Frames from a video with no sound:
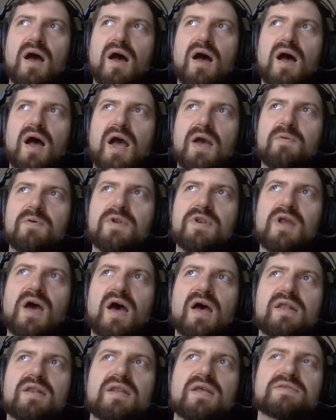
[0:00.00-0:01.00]
I would
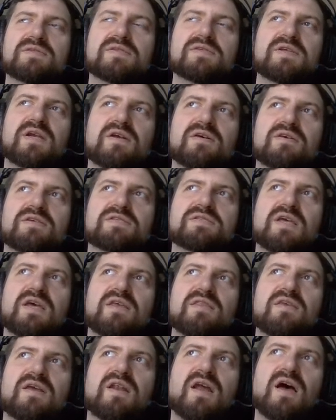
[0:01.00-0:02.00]
not necessarily say
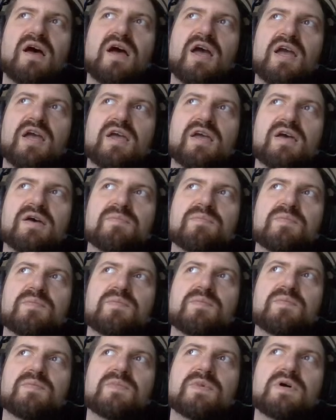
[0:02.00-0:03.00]
that I
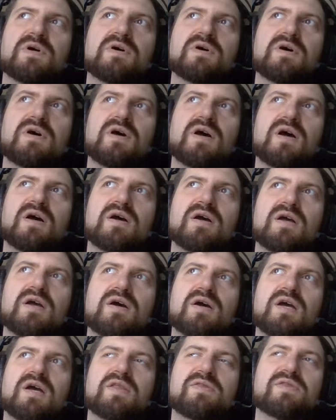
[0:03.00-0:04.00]
am
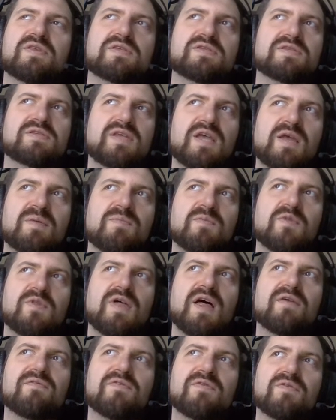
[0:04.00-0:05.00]
at the same
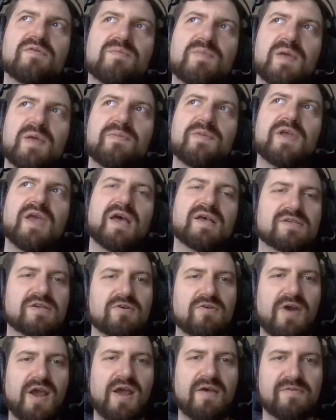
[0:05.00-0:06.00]
level maybe as a
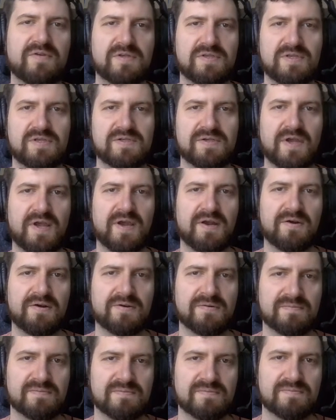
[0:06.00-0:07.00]
graphic
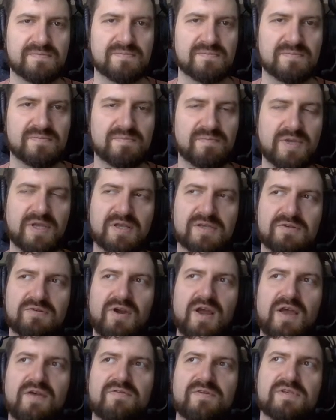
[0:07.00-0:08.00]
designer, because
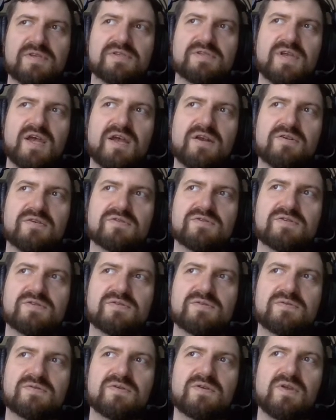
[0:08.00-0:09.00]
graphic
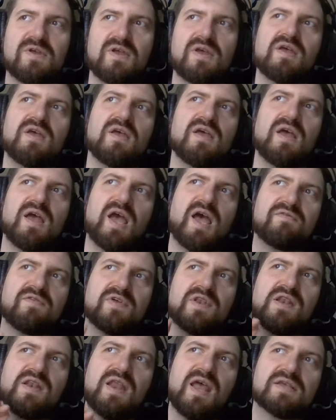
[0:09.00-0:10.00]
designers have a
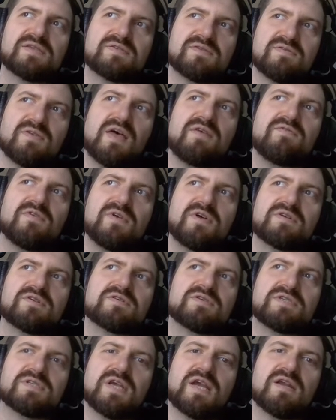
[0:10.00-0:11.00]
next level
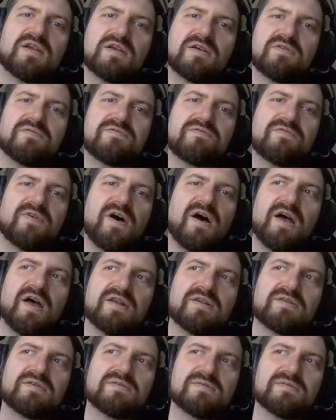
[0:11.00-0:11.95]
understanding of font